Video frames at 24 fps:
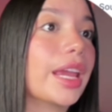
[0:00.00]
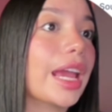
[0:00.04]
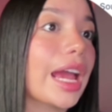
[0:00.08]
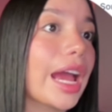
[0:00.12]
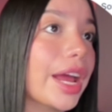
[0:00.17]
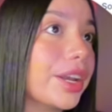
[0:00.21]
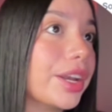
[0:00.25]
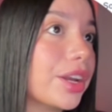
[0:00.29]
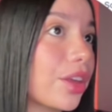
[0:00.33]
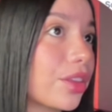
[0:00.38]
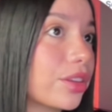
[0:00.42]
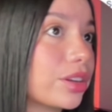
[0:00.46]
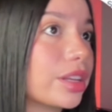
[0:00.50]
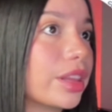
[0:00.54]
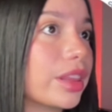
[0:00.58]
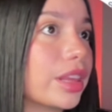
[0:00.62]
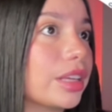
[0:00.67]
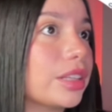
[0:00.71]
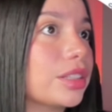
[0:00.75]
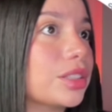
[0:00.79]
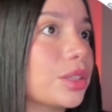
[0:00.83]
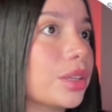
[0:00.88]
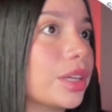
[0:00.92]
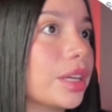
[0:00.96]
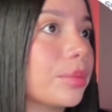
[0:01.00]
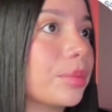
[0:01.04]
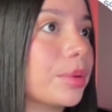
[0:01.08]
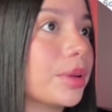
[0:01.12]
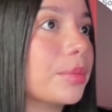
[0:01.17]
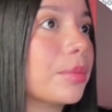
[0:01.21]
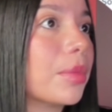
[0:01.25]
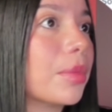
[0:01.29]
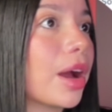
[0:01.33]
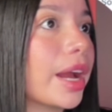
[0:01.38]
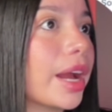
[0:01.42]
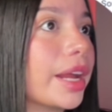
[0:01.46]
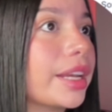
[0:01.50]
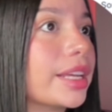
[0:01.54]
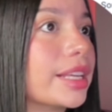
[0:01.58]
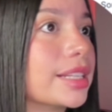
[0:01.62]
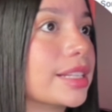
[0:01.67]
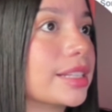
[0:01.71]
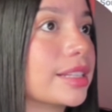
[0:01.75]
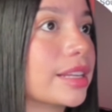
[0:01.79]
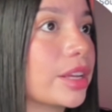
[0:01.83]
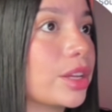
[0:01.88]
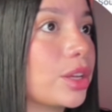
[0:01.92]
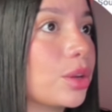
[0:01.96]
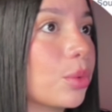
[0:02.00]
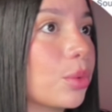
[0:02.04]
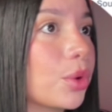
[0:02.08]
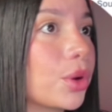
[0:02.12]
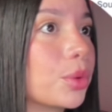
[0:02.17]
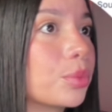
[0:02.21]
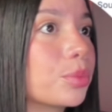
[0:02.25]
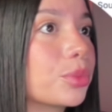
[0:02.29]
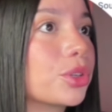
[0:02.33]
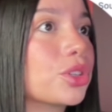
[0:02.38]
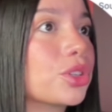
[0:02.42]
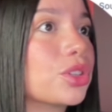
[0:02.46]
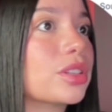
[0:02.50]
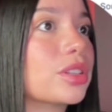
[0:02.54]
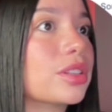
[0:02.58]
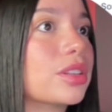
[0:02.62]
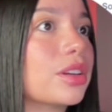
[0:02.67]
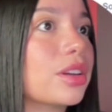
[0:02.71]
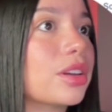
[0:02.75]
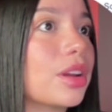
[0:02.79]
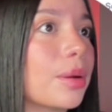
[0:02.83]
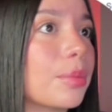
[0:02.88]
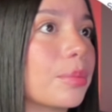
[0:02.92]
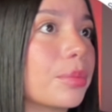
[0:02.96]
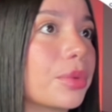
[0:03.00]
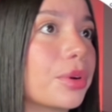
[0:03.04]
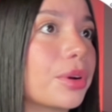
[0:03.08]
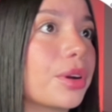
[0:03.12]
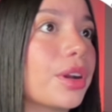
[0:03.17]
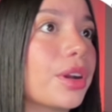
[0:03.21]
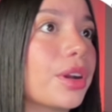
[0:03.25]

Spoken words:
Another thing to keep in mind is that you want to purchase a number